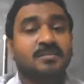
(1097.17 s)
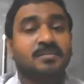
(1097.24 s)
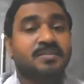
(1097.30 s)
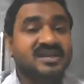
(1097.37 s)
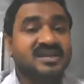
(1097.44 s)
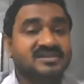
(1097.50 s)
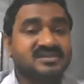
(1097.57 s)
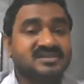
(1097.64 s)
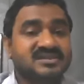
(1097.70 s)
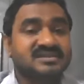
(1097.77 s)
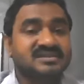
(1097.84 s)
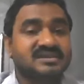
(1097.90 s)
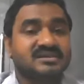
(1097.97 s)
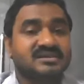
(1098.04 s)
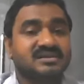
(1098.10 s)
But
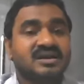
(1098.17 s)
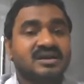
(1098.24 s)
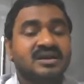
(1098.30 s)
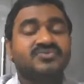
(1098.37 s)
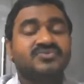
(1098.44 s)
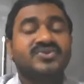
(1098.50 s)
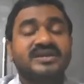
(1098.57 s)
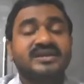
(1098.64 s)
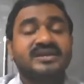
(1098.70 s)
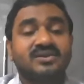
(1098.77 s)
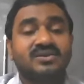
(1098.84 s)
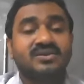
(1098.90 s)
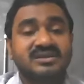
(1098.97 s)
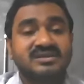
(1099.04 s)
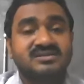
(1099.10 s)
here,
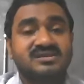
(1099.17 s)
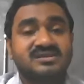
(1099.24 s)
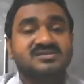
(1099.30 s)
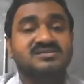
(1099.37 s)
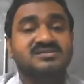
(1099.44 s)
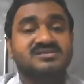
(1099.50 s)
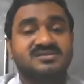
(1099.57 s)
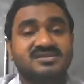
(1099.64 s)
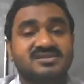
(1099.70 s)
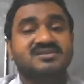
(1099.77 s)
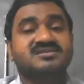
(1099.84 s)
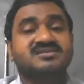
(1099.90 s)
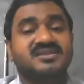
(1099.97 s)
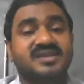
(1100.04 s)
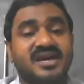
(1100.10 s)
Ferdinand de Saussure
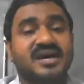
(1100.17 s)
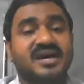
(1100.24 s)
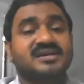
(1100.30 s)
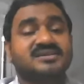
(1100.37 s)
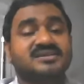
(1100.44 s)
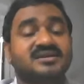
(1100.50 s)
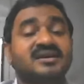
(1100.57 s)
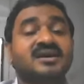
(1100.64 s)
says that